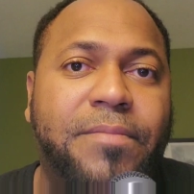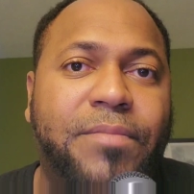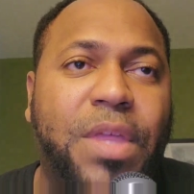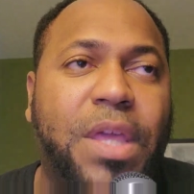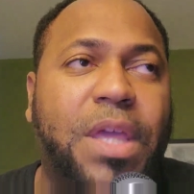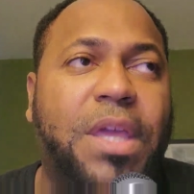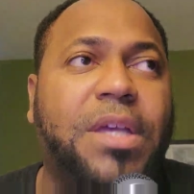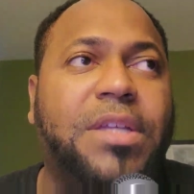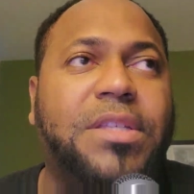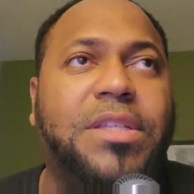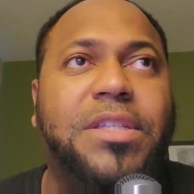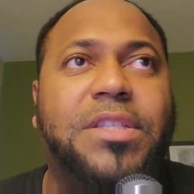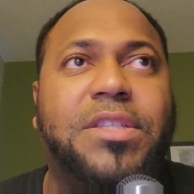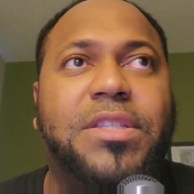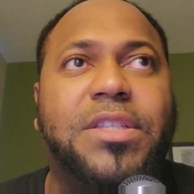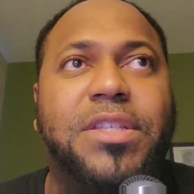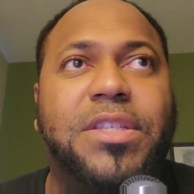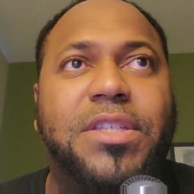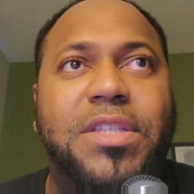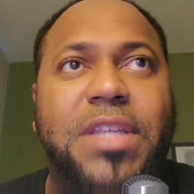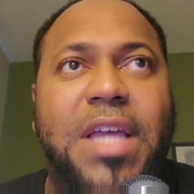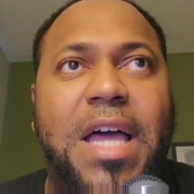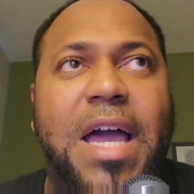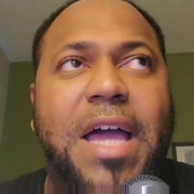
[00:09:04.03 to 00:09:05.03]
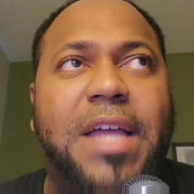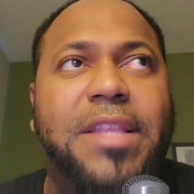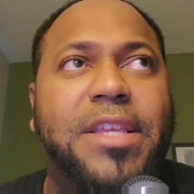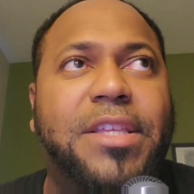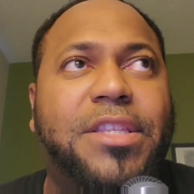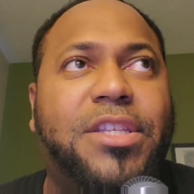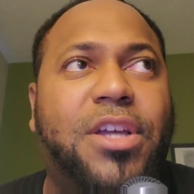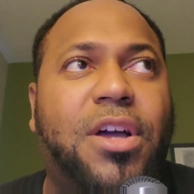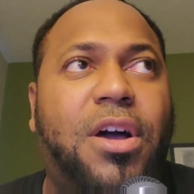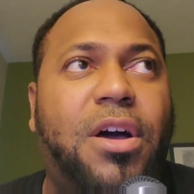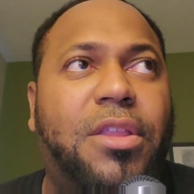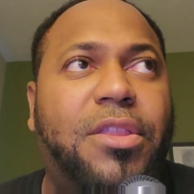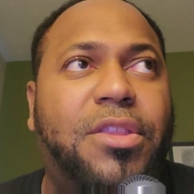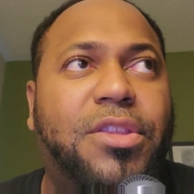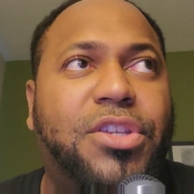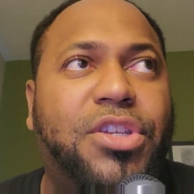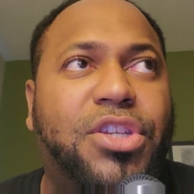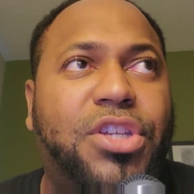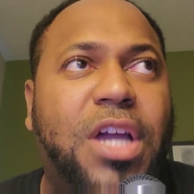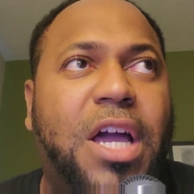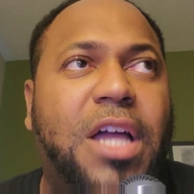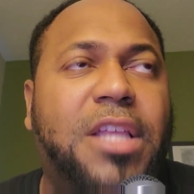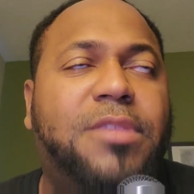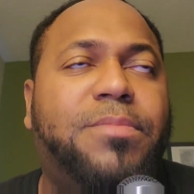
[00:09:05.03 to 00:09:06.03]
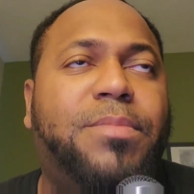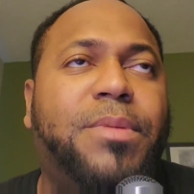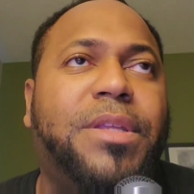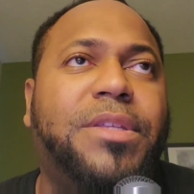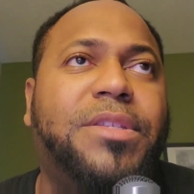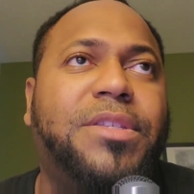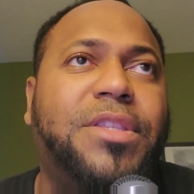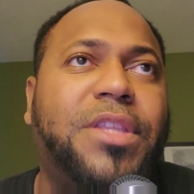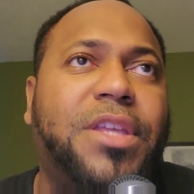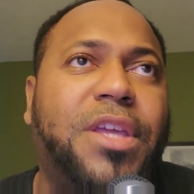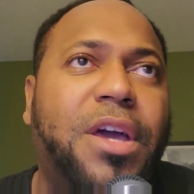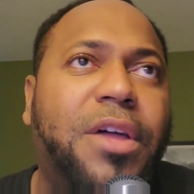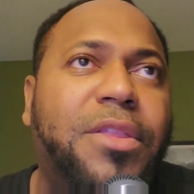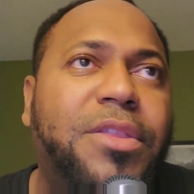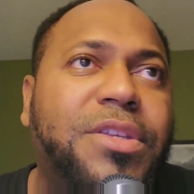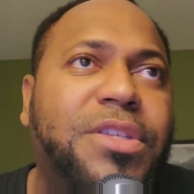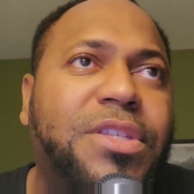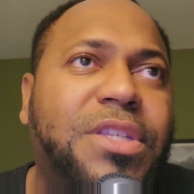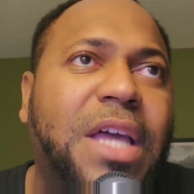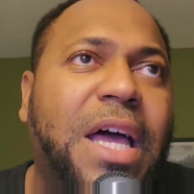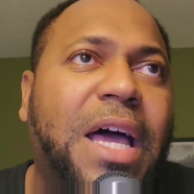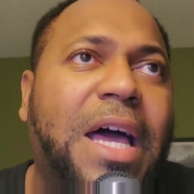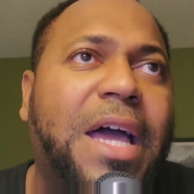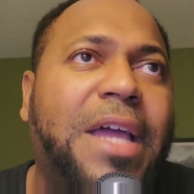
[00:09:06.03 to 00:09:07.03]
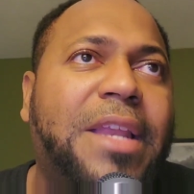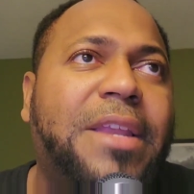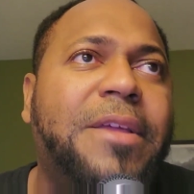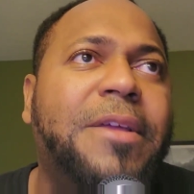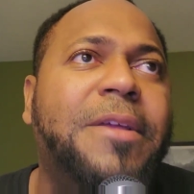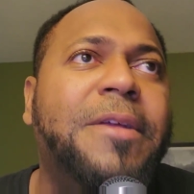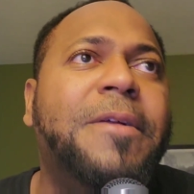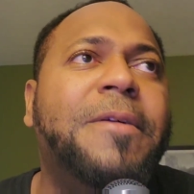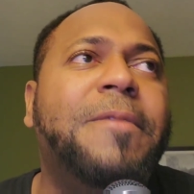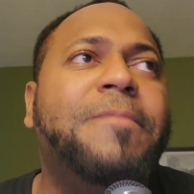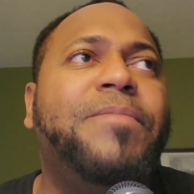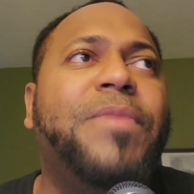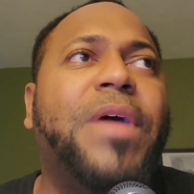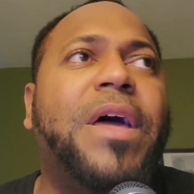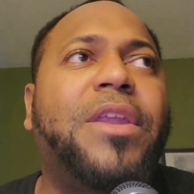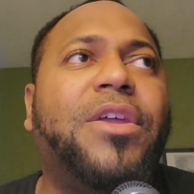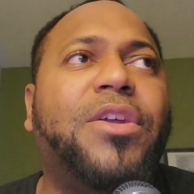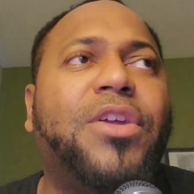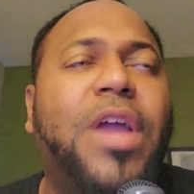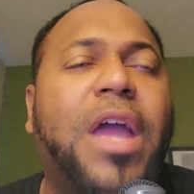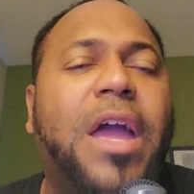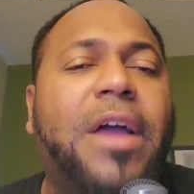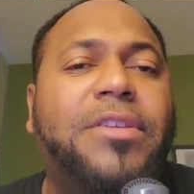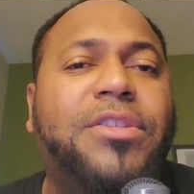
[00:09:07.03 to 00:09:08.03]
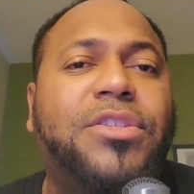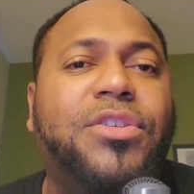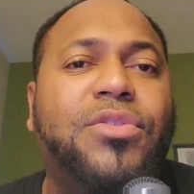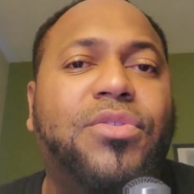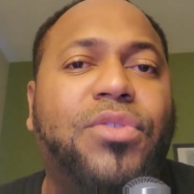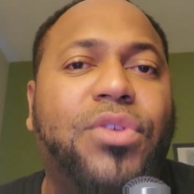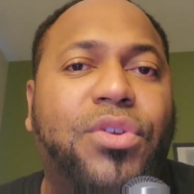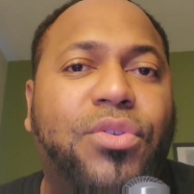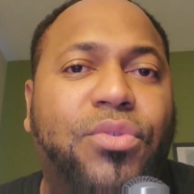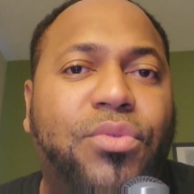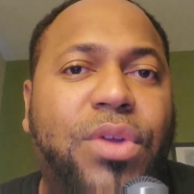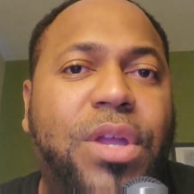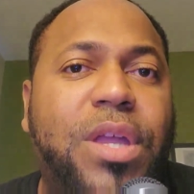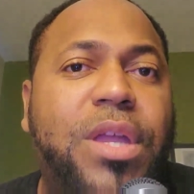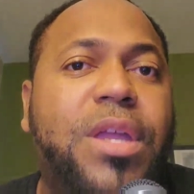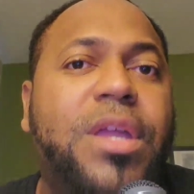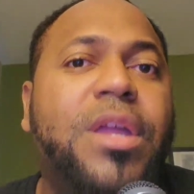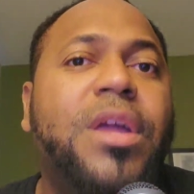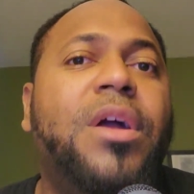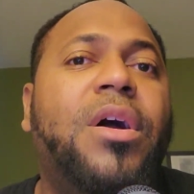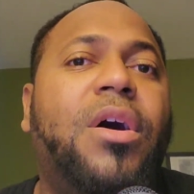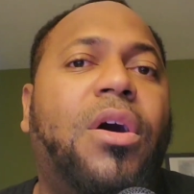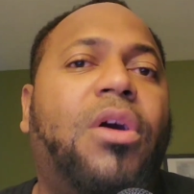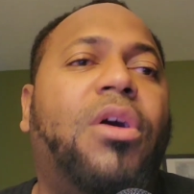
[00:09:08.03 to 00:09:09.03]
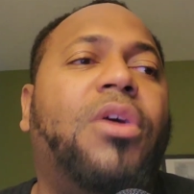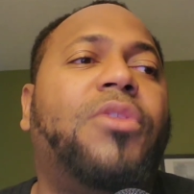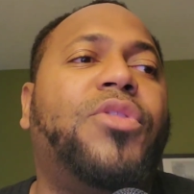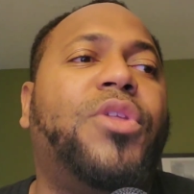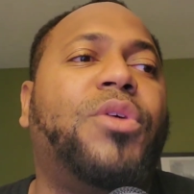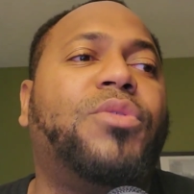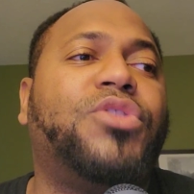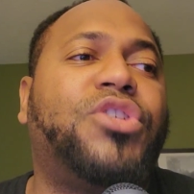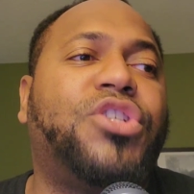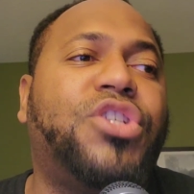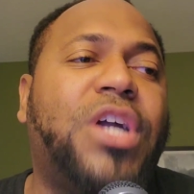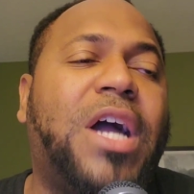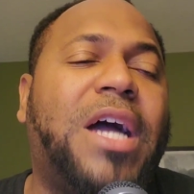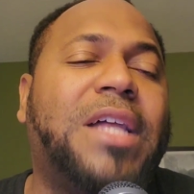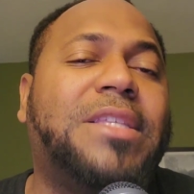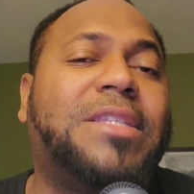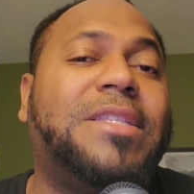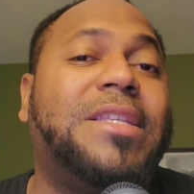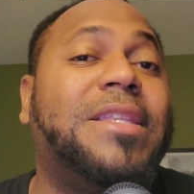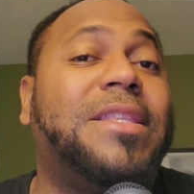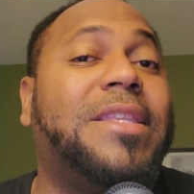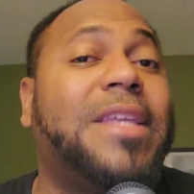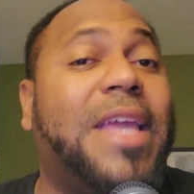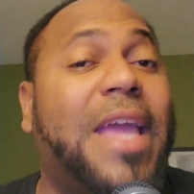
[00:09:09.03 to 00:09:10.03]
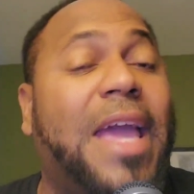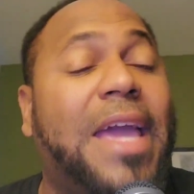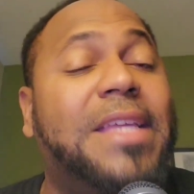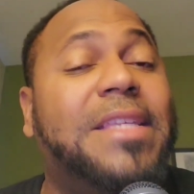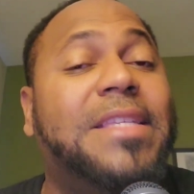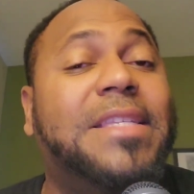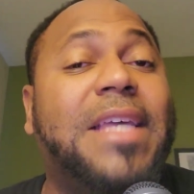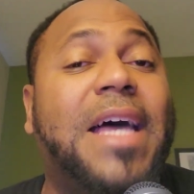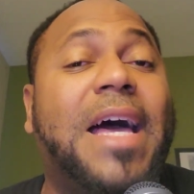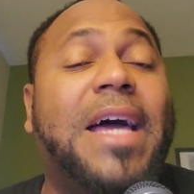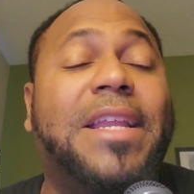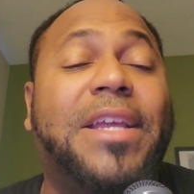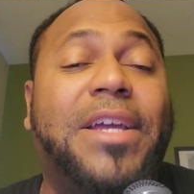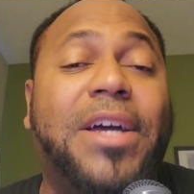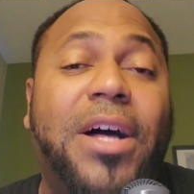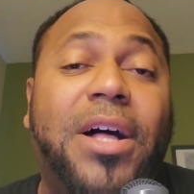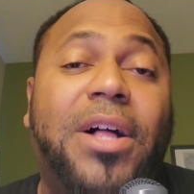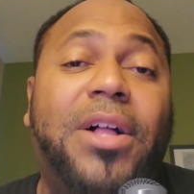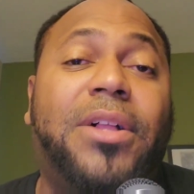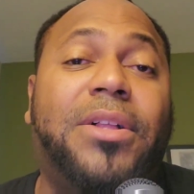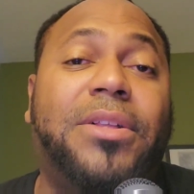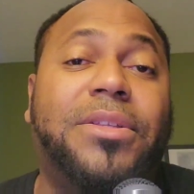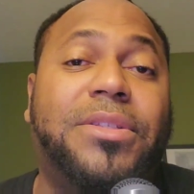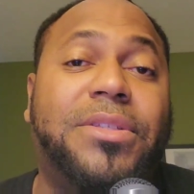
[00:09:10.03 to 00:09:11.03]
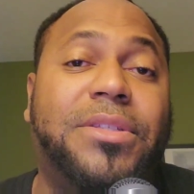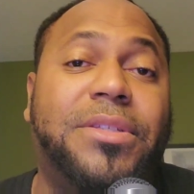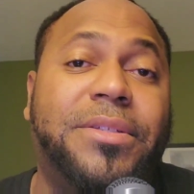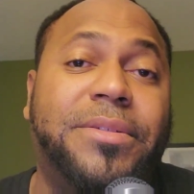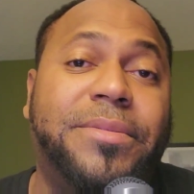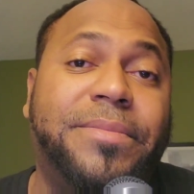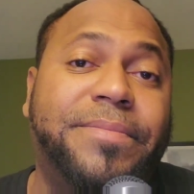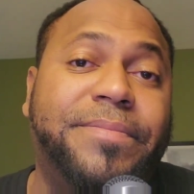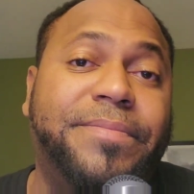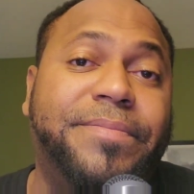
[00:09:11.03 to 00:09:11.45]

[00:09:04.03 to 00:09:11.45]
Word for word: because it's the side that's calling the shots, but it's the other side that has to agree on those shots that the A side calls.